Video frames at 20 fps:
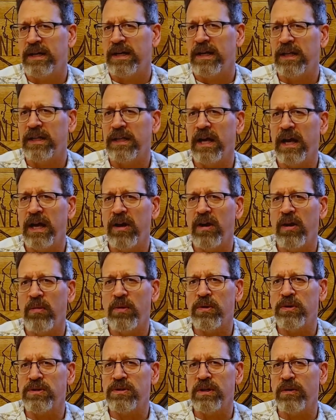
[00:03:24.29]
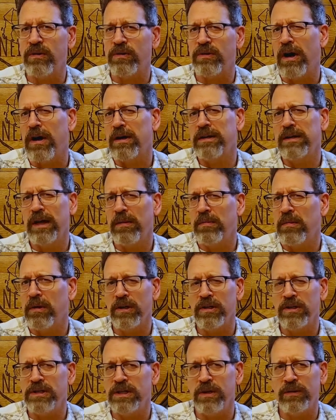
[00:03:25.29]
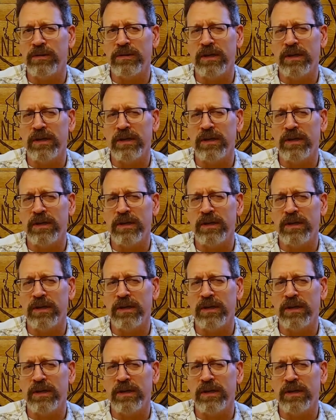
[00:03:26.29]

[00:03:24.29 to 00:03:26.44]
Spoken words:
light, almost, you know, cocktail maraschino